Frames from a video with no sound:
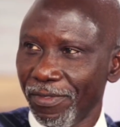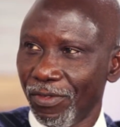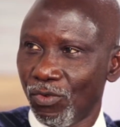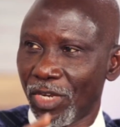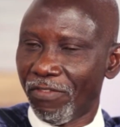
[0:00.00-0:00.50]

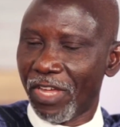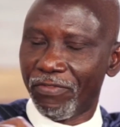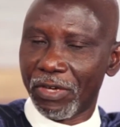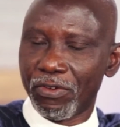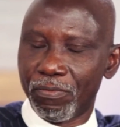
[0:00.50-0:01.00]
Whatever
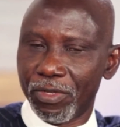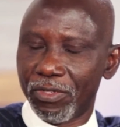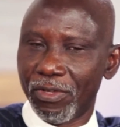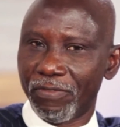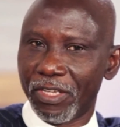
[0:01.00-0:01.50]
I've
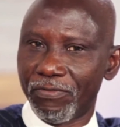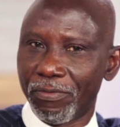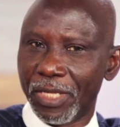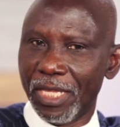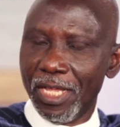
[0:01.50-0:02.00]
accomplished, you have done
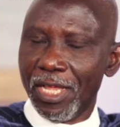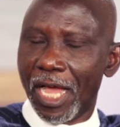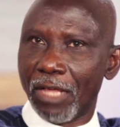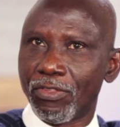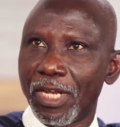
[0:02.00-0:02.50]
for me.
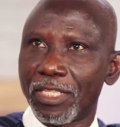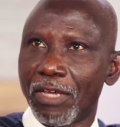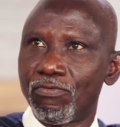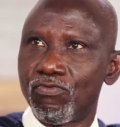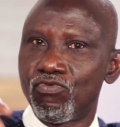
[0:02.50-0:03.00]
As soon as
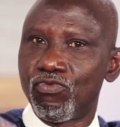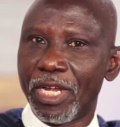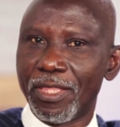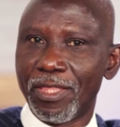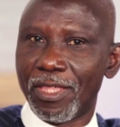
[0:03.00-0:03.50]
I
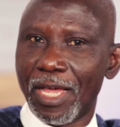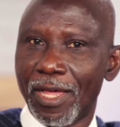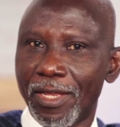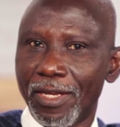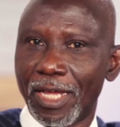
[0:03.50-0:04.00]
read that,